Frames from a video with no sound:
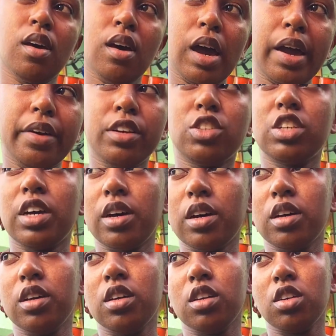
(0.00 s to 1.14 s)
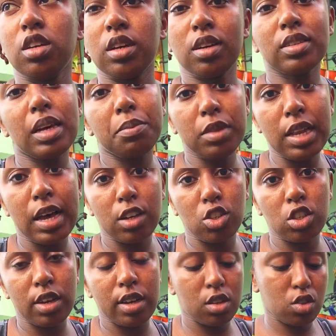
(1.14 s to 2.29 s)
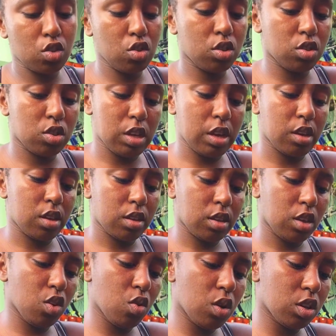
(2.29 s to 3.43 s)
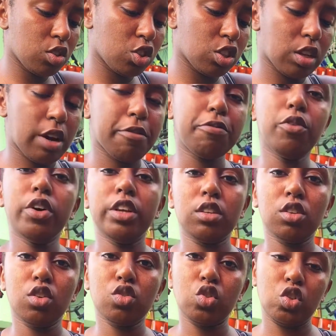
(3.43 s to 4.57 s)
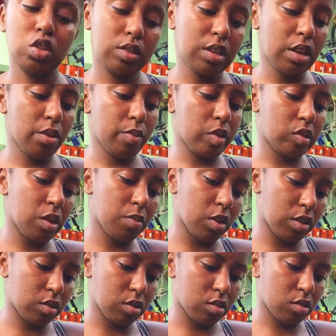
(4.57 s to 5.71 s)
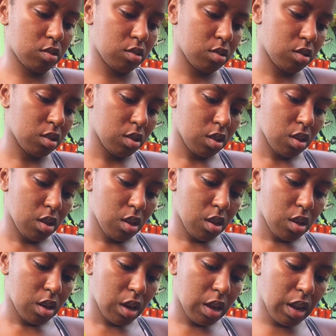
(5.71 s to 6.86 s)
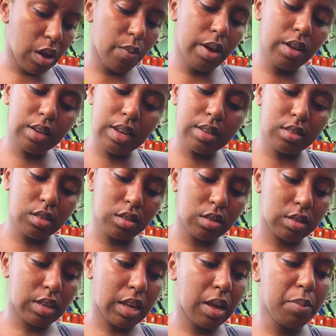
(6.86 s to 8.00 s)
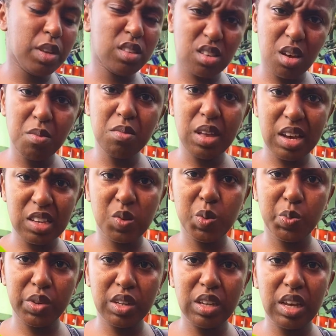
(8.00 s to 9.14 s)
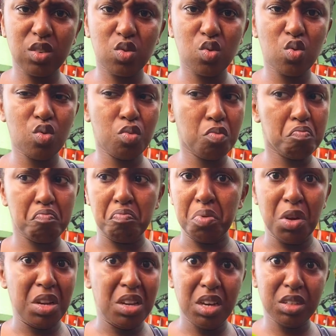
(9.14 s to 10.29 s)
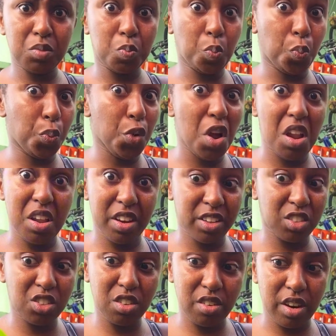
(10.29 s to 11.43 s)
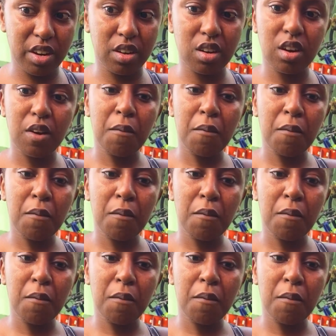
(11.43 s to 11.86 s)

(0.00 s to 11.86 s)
I reach her, because I'm the last child. So there's like, you know what? She could afford it now. So she's sending me some lessons. And I went lessons. And I met some nice people there too. Brilliant, brilliant children.